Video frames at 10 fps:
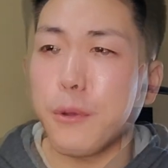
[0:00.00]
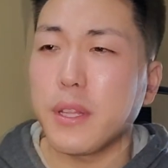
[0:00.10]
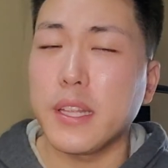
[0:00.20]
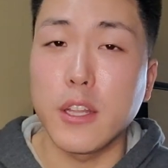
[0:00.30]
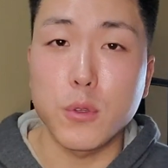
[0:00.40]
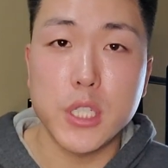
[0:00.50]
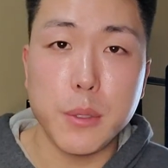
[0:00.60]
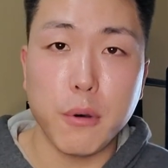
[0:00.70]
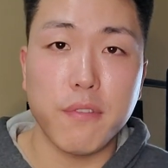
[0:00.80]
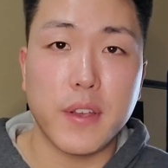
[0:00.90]
Anyway, the
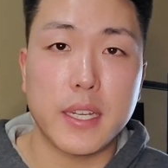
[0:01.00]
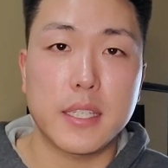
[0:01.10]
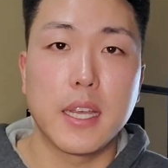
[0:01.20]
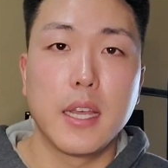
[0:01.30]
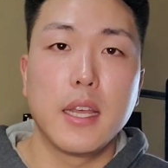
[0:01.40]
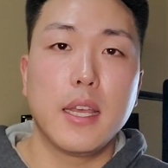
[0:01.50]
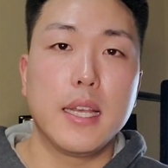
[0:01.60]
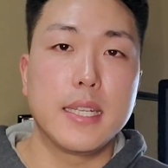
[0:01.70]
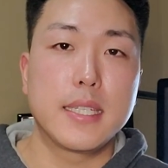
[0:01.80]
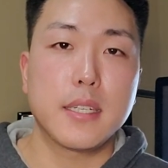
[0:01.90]
nocebo effect
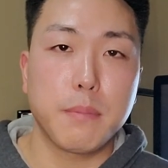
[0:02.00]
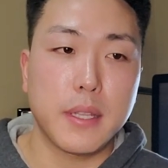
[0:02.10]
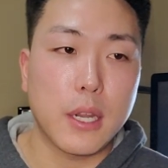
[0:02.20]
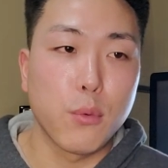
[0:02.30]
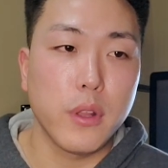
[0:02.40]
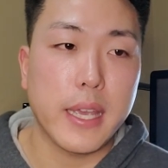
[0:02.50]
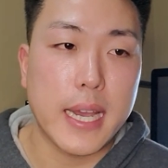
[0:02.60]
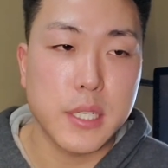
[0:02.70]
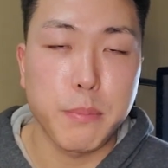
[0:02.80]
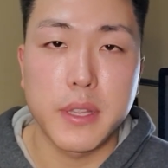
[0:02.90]
is something that really
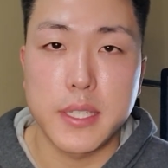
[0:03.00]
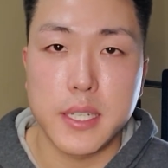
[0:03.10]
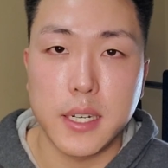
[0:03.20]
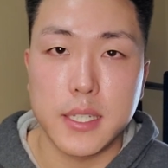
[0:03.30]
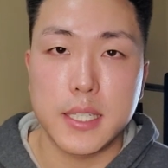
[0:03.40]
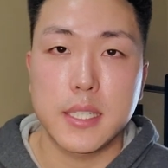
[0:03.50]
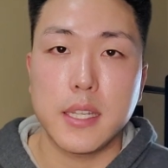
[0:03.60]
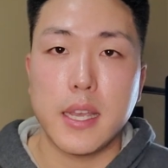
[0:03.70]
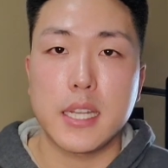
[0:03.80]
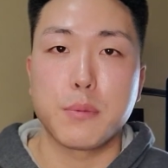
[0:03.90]
hasn't been
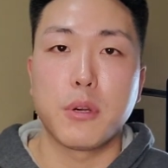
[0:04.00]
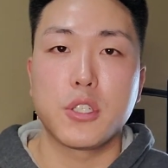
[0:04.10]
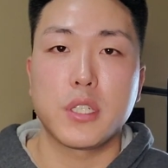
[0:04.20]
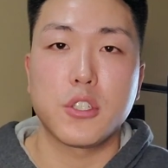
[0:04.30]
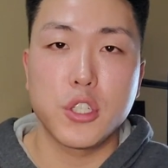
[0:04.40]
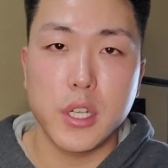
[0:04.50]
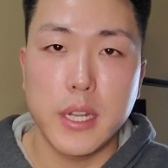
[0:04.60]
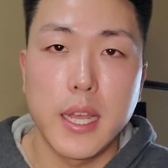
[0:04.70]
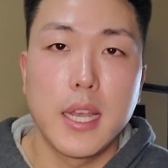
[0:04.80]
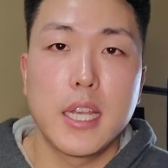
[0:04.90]
discussed as much as it
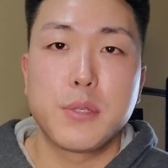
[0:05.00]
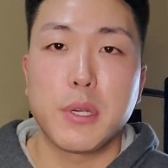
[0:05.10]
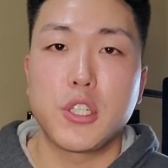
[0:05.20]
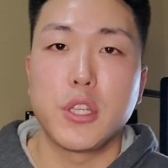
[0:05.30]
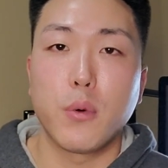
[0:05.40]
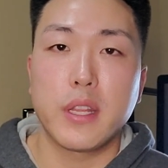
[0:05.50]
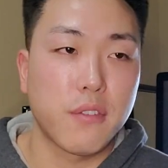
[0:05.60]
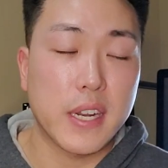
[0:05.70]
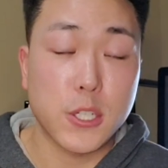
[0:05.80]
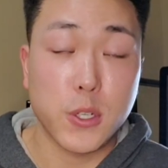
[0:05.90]
should, especially knowing
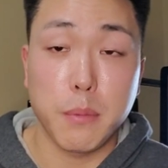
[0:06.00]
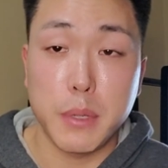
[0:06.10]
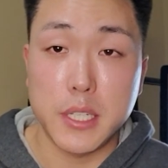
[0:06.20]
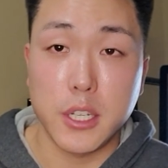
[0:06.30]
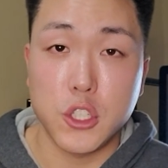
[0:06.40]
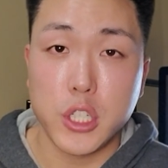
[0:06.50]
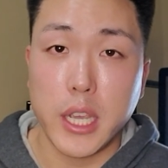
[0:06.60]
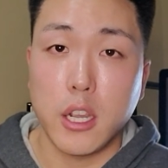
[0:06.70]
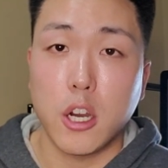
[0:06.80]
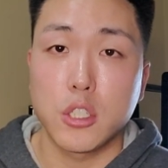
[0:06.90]
that finasteride can be
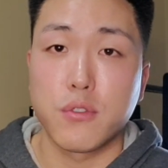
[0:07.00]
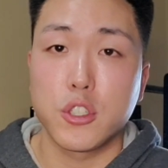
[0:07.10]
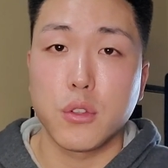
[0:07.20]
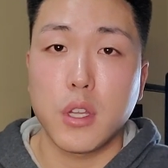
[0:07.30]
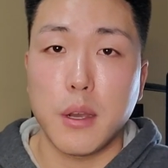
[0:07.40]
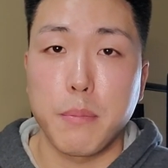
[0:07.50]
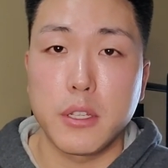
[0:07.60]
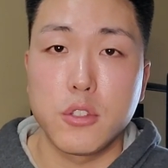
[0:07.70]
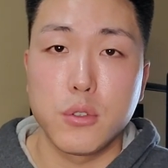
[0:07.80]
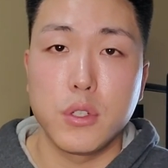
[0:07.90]
such a controversial
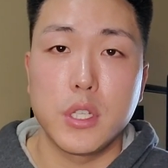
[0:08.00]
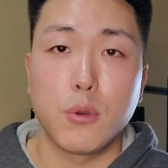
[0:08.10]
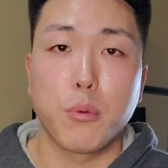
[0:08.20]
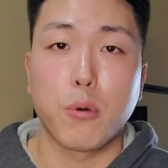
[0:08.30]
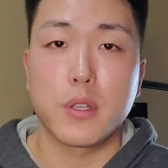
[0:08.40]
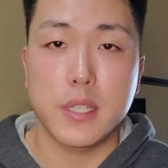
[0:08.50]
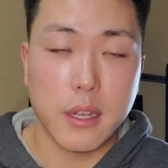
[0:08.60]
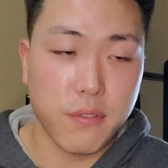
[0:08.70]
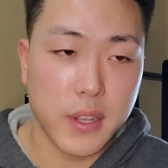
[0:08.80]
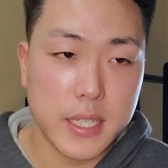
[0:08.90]
topic due to the reported
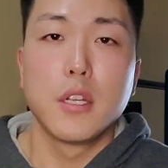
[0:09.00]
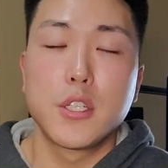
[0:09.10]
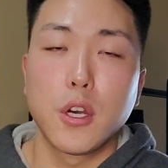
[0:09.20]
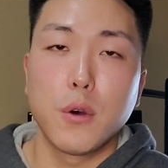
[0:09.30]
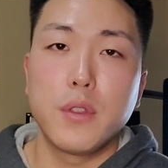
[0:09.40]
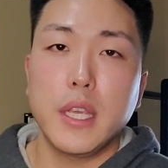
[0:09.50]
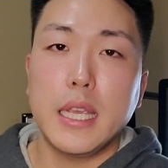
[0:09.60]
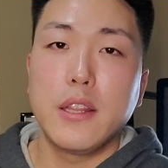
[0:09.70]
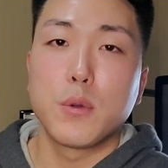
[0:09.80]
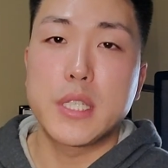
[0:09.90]
side effects. So
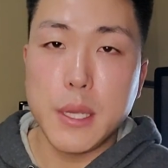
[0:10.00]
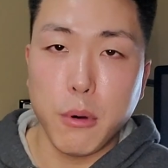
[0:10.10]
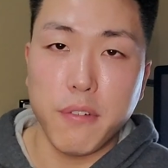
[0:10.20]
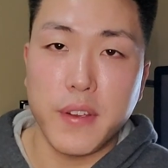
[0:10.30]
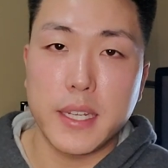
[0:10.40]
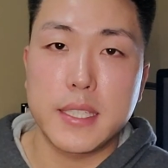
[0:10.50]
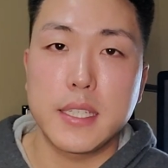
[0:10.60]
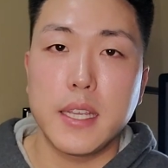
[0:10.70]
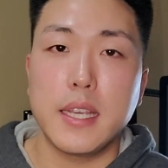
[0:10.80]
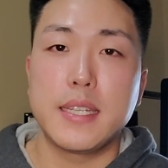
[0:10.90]
the nocebo
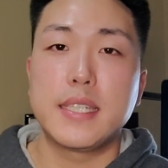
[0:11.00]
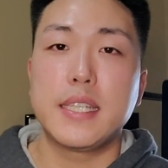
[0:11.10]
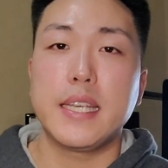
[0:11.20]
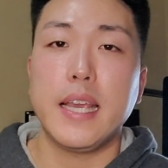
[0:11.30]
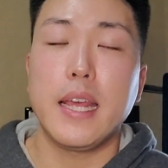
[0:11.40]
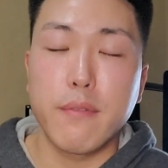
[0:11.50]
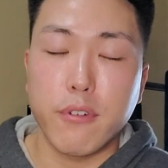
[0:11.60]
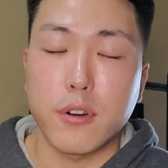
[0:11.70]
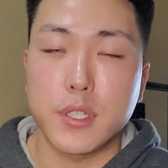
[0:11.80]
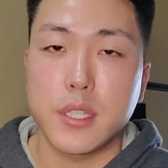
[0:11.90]
effect is the
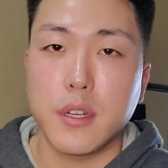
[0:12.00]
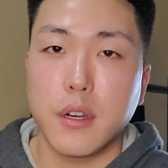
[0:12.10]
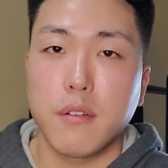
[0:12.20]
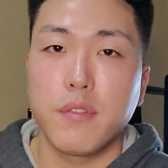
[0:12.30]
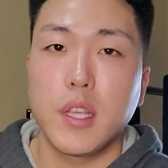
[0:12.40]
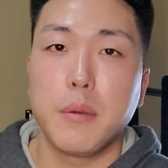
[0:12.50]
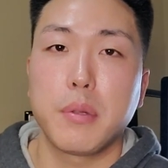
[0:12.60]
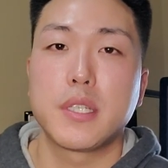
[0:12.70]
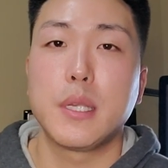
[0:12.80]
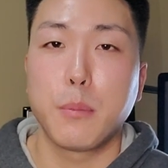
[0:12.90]
inverse of the
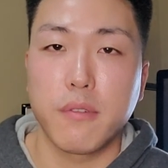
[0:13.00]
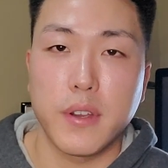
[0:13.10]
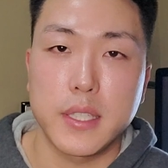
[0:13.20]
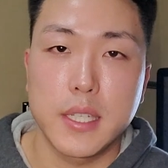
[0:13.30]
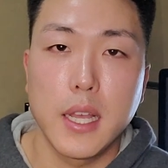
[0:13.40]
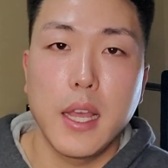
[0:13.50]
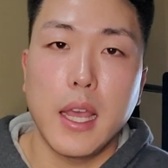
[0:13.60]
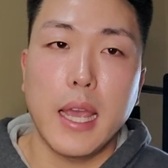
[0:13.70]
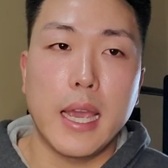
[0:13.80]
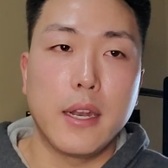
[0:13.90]
placebo effect,
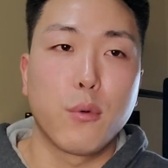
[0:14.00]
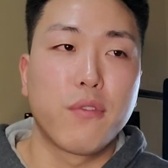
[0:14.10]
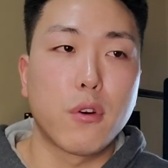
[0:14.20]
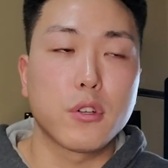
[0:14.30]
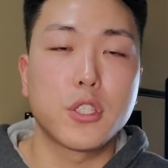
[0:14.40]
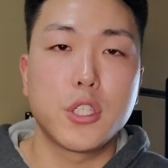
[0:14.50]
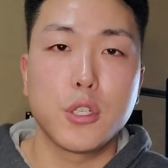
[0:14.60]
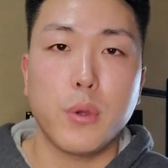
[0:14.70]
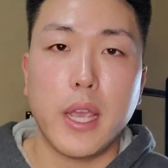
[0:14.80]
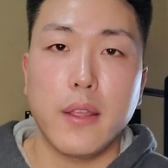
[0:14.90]
and it refers
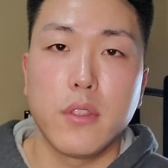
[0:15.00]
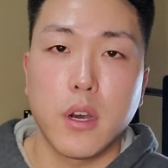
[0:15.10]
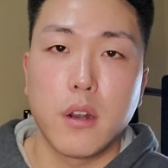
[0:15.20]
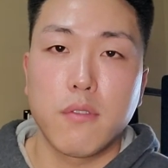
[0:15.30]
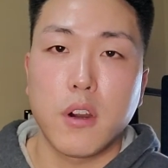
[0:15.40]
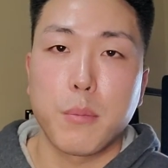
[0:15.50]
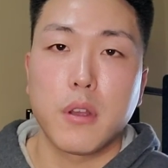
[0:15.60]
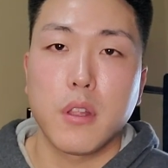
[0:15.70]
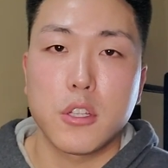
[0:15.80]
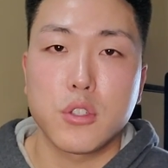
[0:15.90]
to a
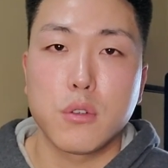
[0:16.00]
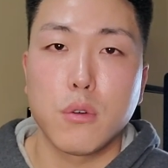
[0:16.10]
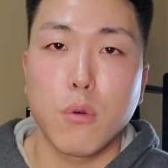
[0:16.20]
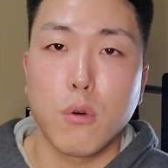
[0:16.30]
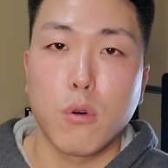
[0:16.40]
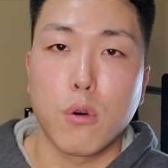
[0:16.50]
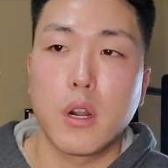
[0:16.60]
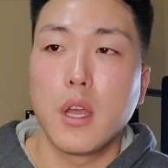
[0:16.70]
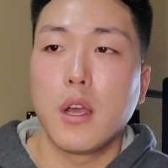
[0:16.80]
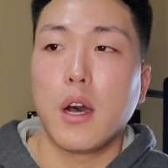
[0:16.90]
non-pharmacological
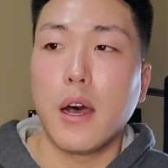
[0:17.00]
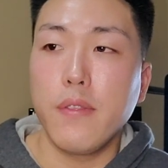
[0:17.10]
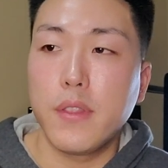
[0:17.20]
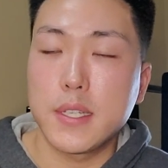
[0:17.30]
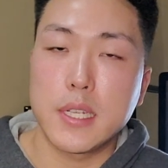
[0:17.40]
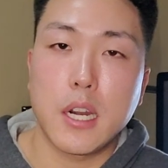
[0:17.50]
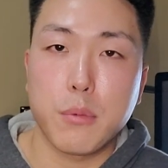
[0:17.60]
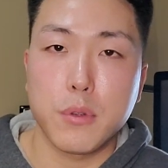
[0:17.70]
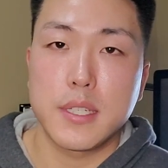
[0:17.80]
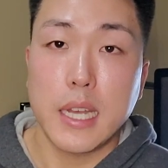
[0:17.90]
or
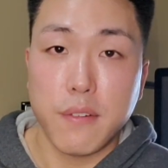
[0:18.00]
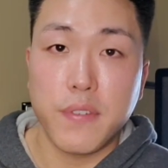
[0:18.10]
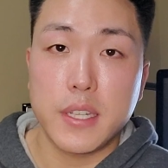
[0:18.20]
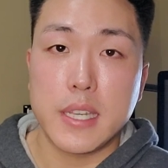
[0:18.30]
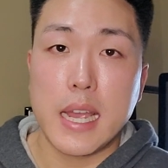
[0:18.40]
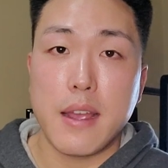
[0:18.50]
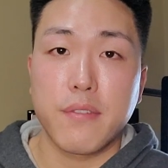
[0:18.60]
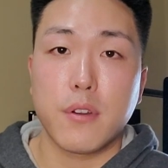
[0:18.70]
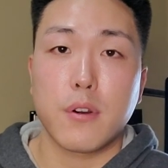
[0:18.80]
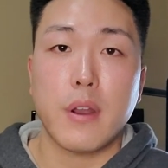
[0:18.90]
undesirable side effects
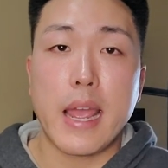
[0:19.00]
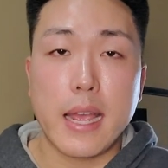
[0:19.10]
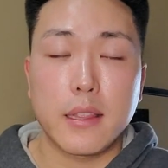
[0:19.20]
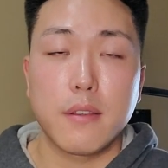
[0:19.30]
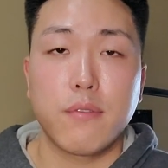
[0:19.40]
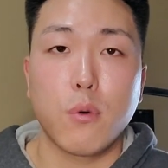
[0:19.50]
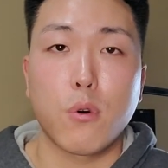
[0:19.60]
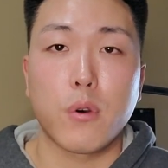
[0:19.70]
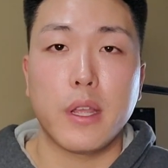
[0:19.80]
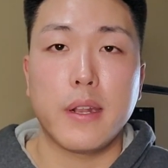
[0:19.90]
after active
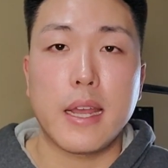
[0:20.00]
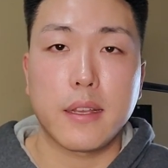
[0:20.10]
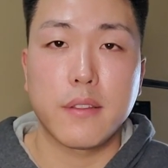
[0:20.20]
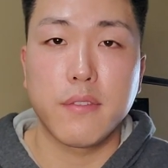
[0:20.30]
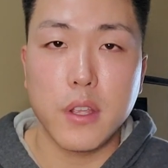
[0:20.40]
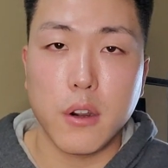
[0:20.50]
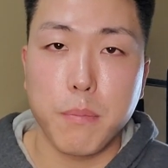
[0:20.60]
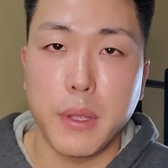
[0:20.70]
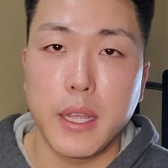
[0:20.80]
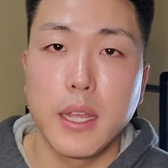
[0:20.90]
or inactive
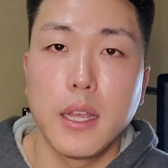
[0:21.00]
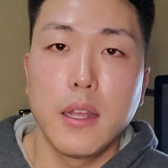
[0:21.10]
therapy.